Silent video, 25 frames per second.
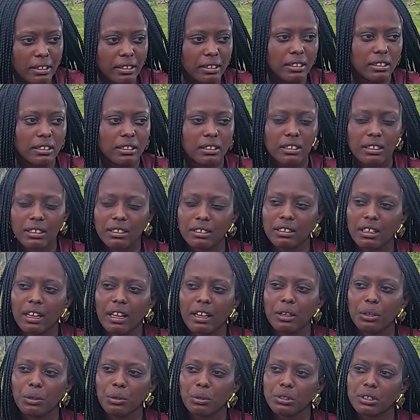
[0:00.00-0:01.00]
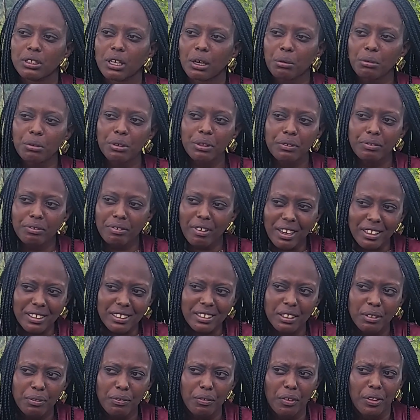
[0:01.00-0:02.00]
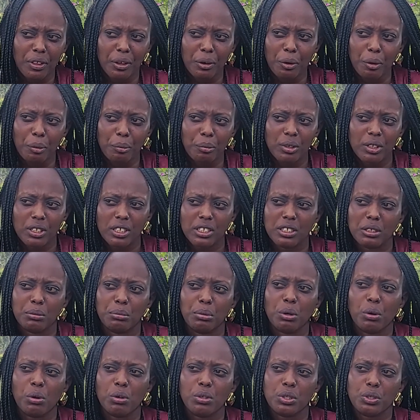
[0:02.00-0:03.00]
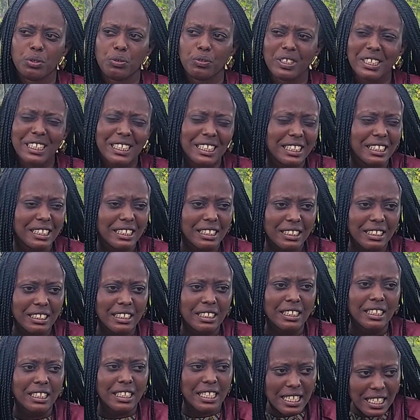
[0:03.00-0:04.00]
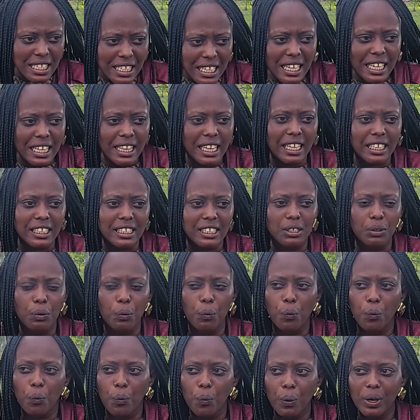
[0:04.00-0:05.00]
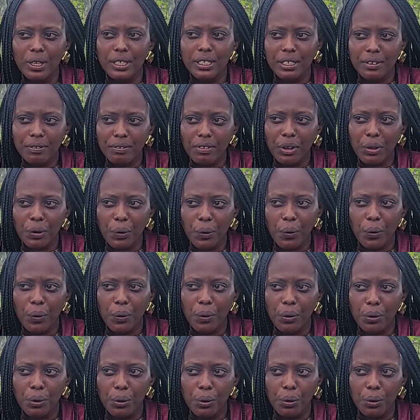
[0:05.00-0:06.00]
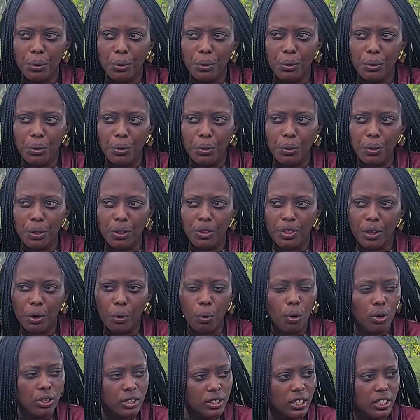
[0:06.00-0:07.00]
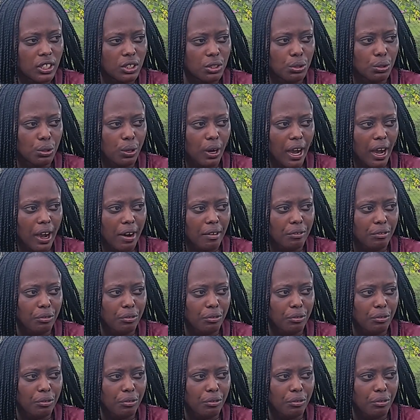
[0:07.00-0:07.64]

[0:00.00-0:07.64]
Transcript: it's like you're sacrificing for the community because you didn't see that whatever the content you have,